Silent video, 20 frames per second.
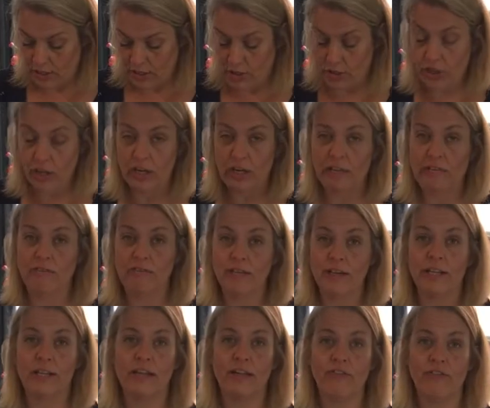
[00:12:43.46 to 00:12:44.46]
you're going to
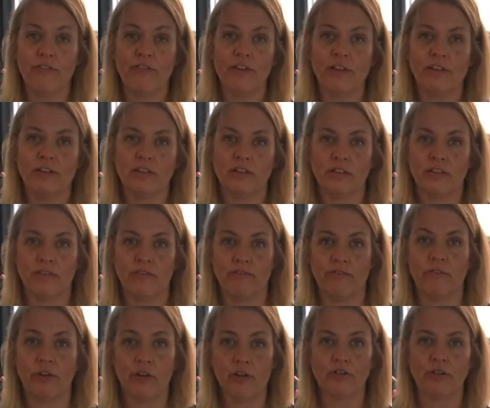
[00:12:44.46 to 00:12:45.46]
really feel
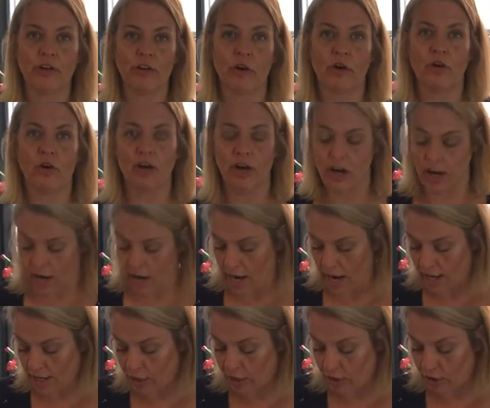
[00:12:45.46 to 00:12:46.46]
fuller for longer,
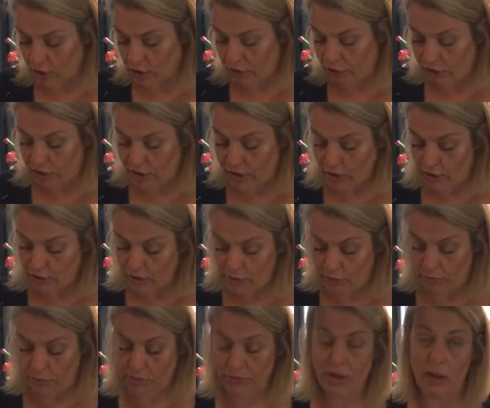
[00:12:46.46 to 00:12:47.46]
and you're going to feel
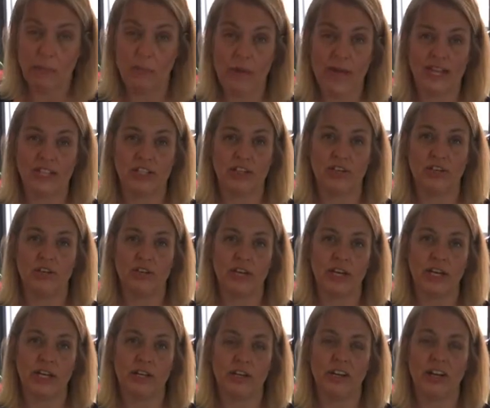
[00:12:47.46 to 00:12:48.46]
better on
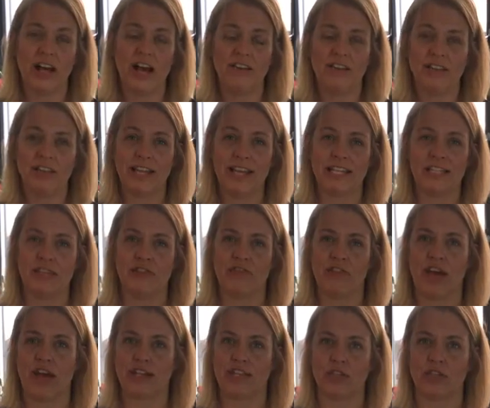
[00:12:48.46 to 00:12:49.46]
it, and you're going to have less of
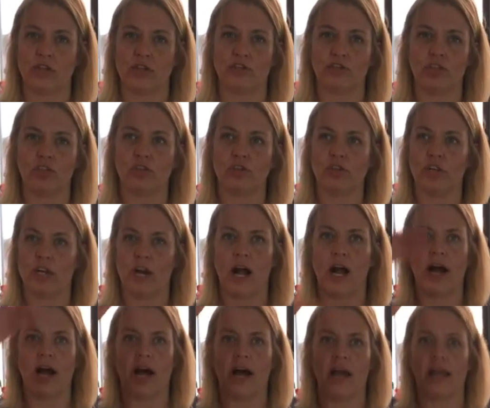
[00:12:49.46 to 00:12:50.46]
that sort of sugar
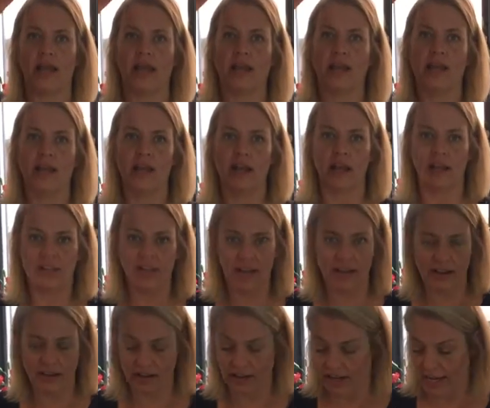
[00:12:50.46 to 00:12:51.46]
high and
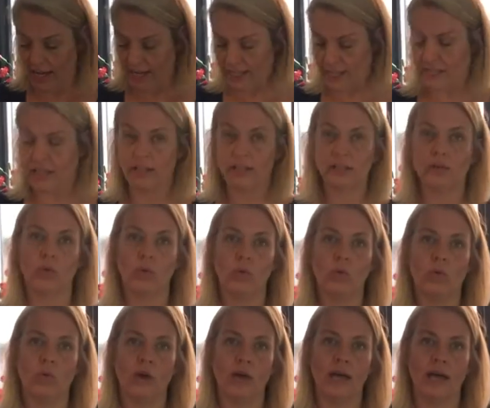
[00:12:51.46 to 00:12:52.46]
then hitting a
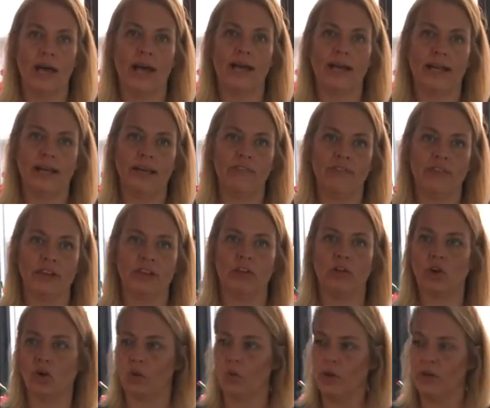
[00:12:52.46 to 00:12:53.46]
low at 11
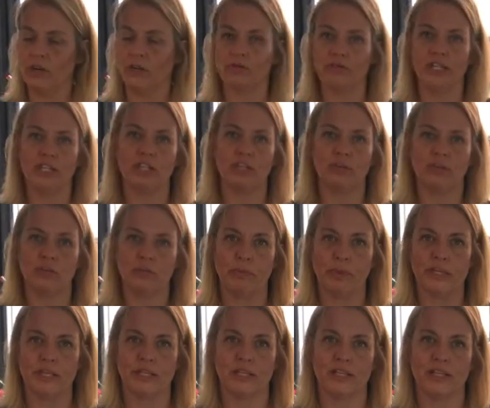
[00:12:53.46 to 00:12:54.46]
o'clock where you're reaching for
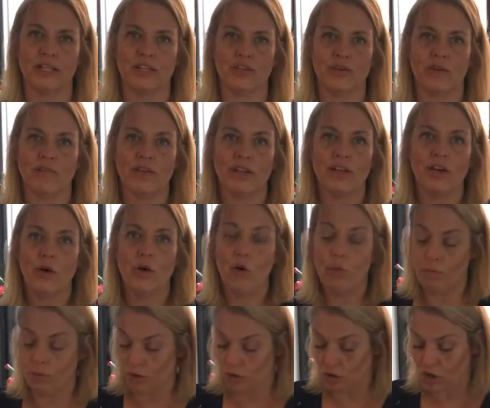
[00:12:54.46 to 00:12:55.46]
biscuits. So I really
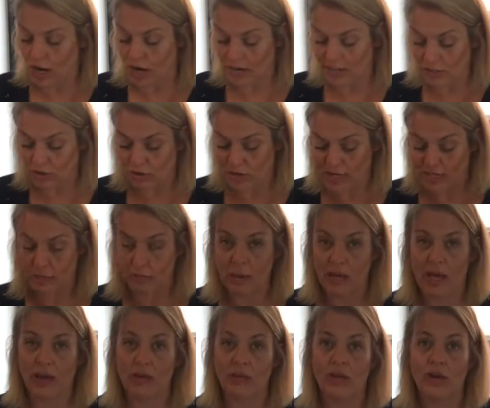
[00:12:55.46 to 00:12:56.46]
hope you try this
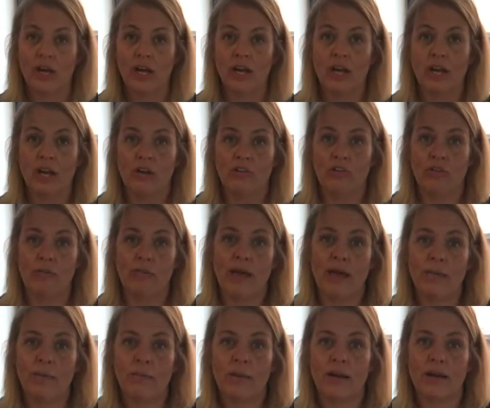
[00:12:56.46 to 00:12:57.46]
recipe out.
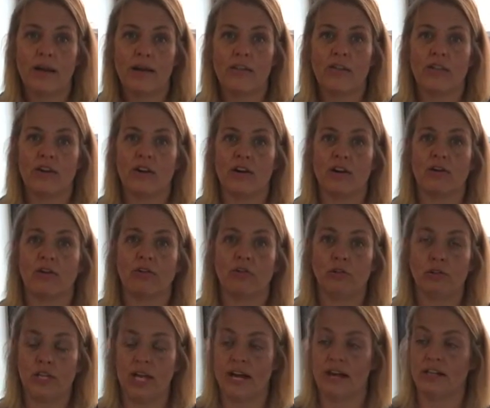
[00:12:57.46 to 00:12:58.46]
Remember, there are
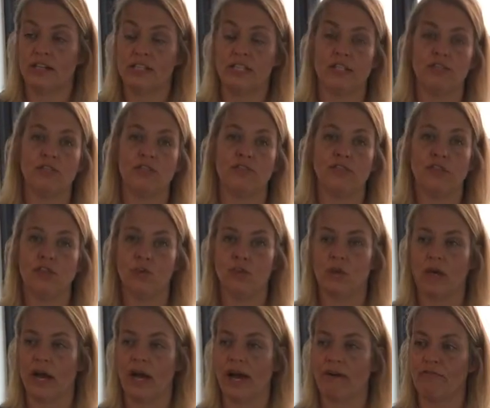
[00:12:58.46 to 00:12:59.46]
alternatives. If you
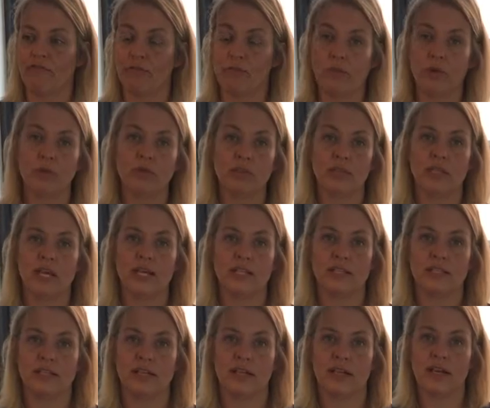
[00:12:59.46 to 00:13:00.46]
don't have the
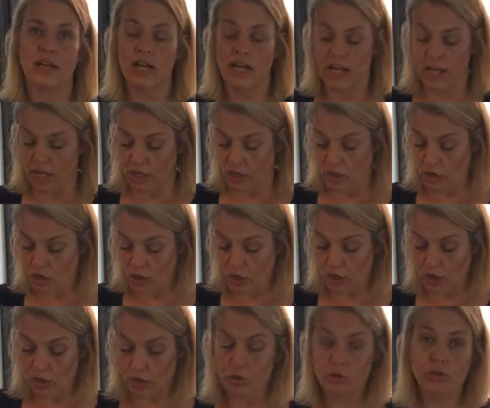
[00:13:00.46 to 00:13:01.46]
processor, you
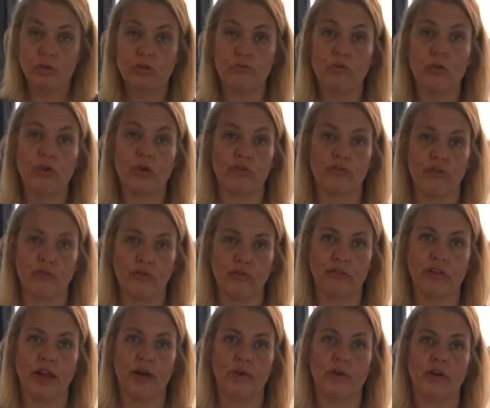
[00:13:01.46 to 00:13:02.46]
can use more of the
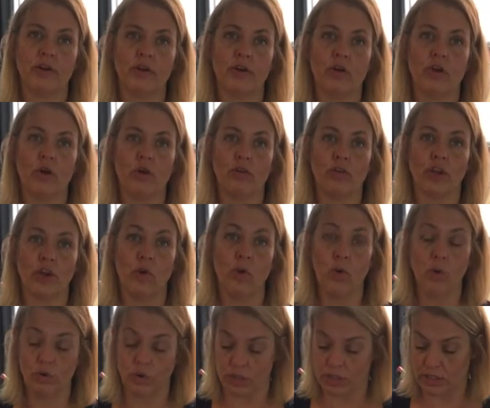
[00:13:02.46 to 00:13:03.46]
flour and not the
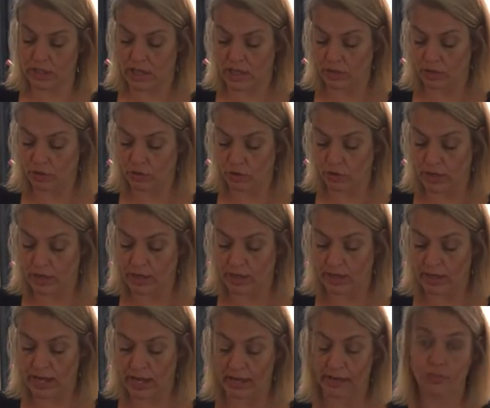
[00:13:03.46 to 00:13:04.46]
oats, and
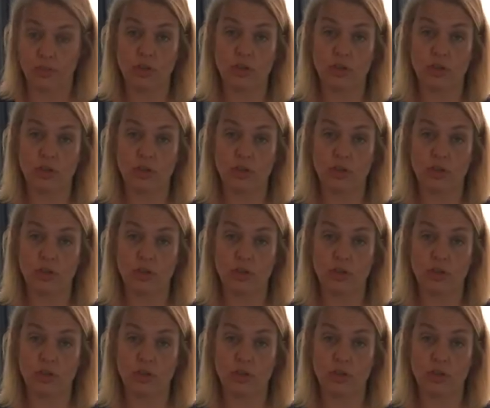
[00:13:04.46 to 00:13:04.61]
if you